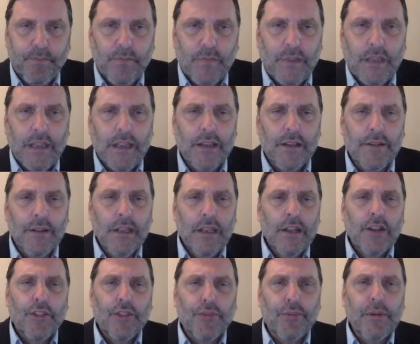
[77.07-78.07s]
The
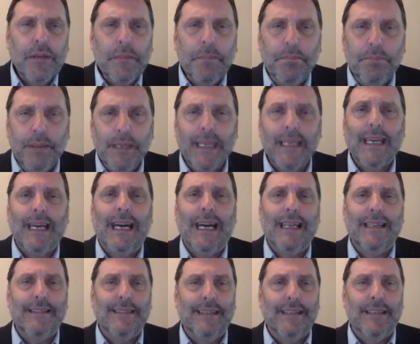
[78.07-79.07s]
three big
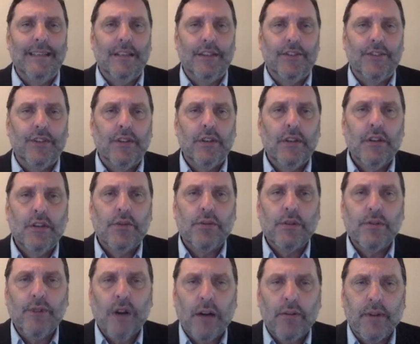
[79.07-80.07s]
ideas
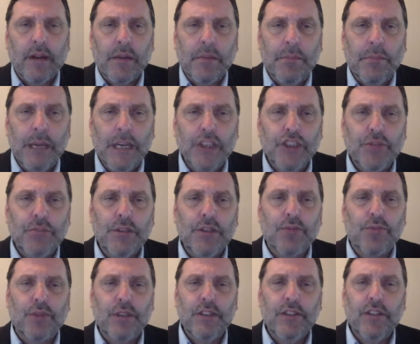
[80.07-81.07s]
revolve around measurement,
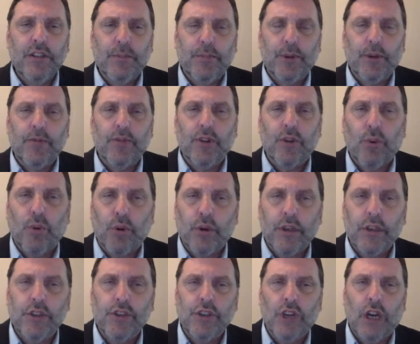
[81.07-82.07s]
reasoning, proof, and
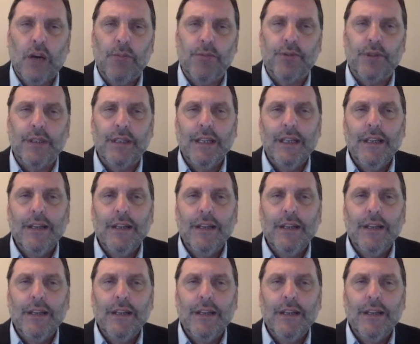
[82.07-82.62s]
coordinate geometry.